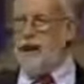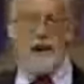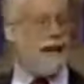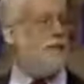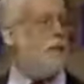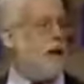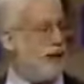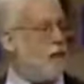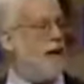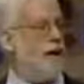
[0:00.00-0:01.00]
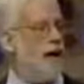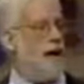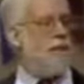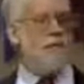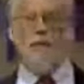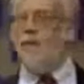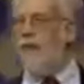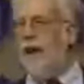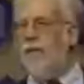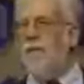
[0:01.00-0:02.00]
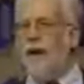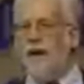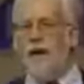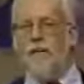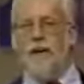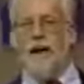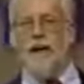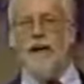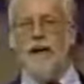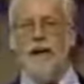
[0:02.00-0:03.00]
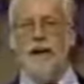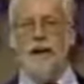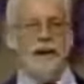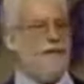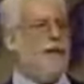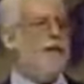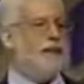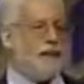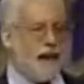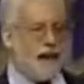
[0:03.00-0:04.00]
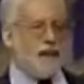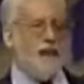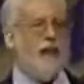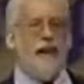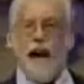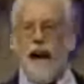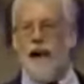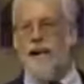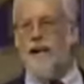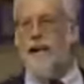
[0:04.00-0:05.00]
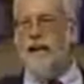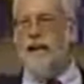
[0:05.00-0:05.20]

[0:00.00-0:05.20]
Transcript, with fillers: And that's why they wear that apron over that part of their body, is because that is their God.